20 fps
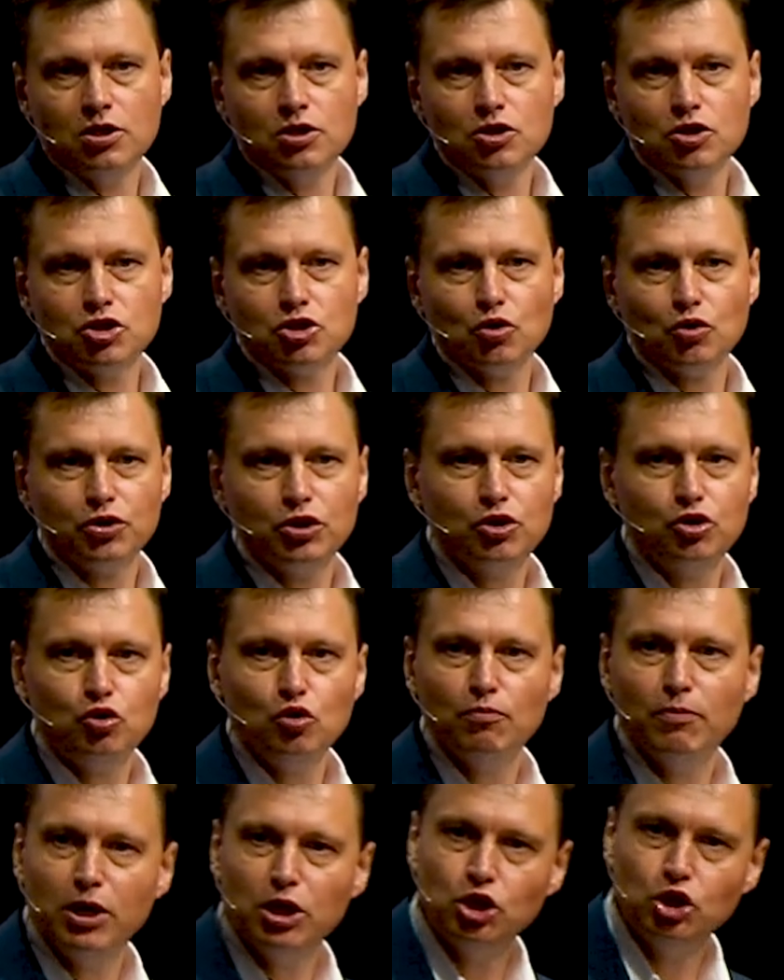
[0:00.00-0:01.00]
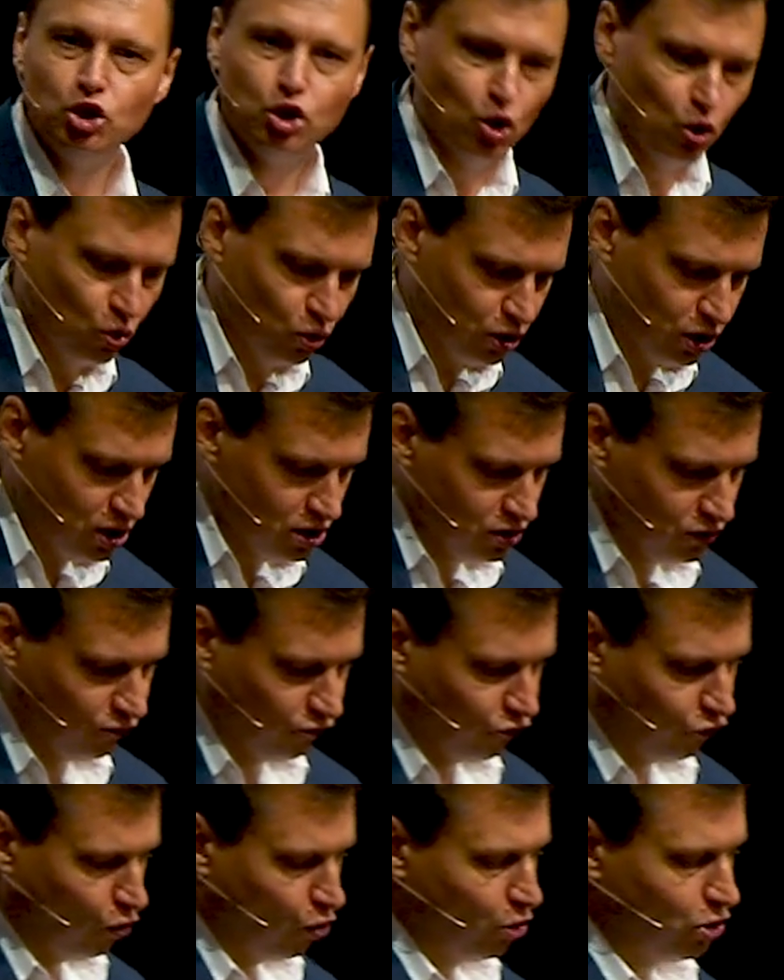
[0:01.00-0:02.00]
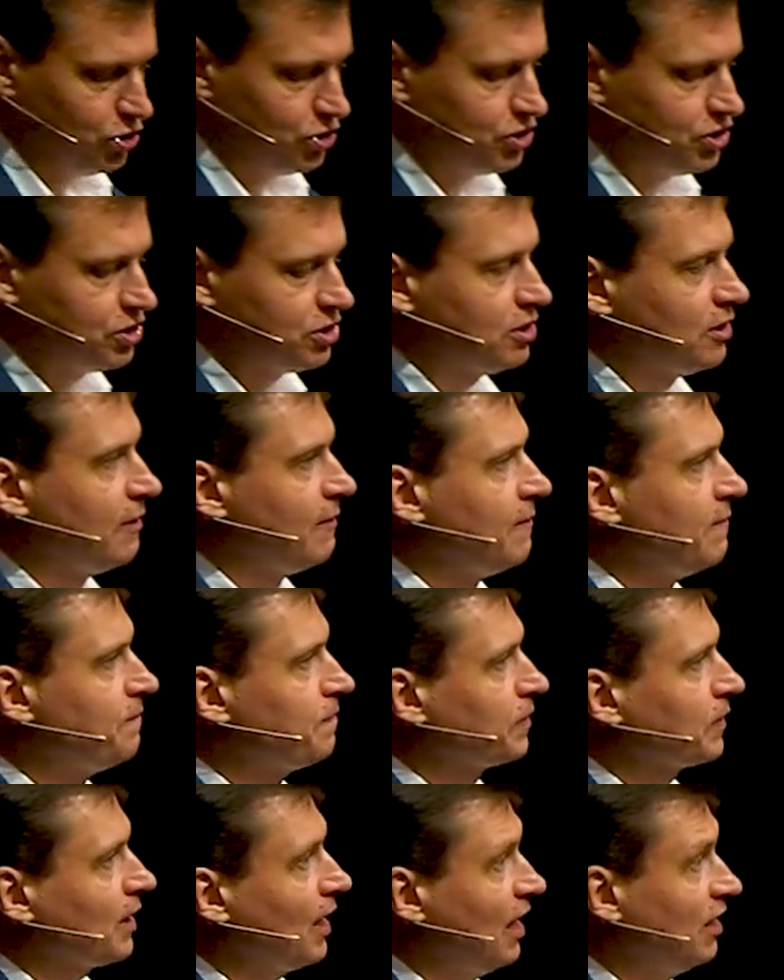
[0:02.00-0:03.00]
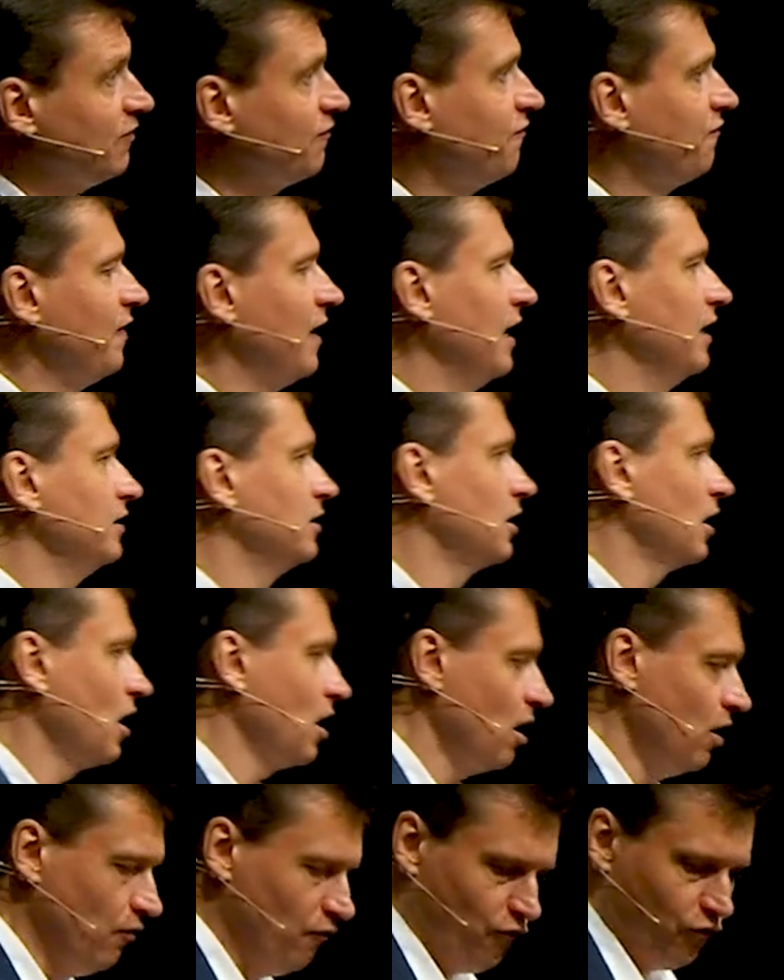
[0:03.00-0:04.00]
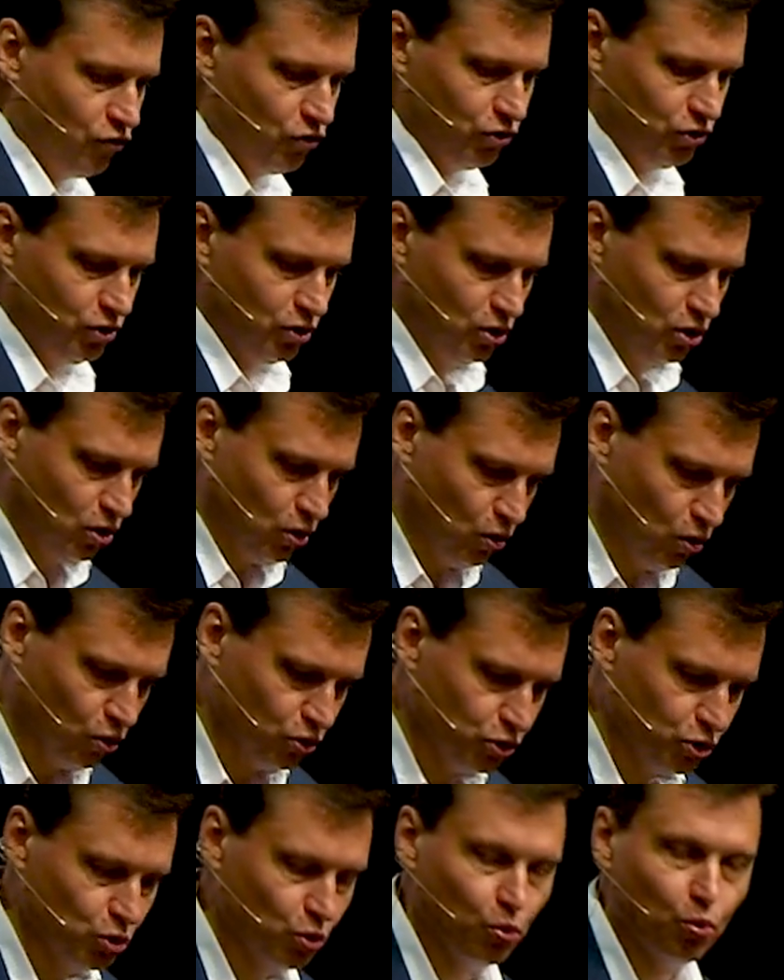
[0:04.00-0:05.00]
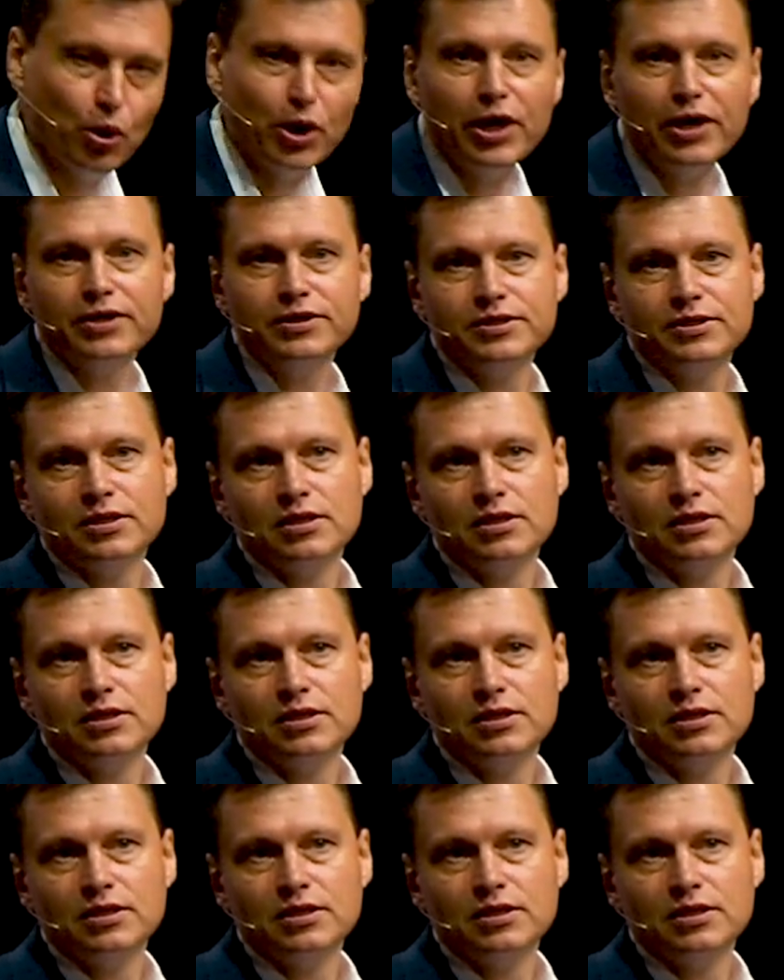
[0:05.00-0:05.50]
so that you may know His voice and find comfort on your way.